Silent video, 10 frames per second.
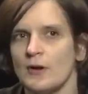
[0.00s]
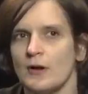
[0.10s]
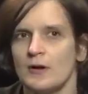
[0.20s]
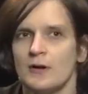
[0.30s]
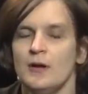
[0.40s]

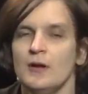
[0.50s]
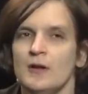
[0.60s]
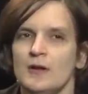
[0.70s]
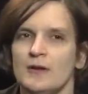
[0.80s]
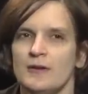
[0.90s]
Uh,
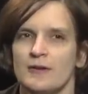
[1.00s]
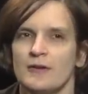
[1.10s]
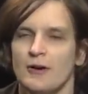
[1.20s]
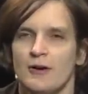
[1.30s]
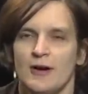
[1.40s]
the
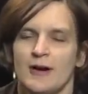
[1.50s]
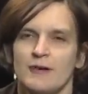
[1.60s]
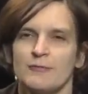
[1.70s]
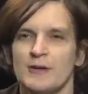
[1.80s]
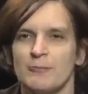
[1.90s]
corollary
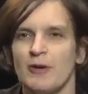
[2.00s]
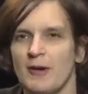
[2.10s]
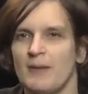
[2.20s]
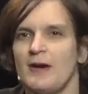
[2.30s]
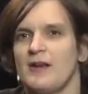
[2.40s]
of being
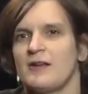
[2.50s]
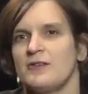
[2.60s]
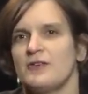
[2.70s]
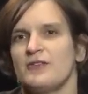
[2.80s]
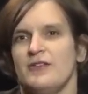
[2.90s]
pragmatic is
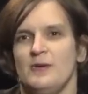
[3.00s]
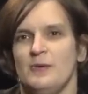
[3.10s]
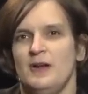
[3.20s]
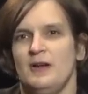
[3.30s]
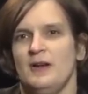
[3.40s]
to say,
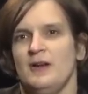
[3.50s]
well,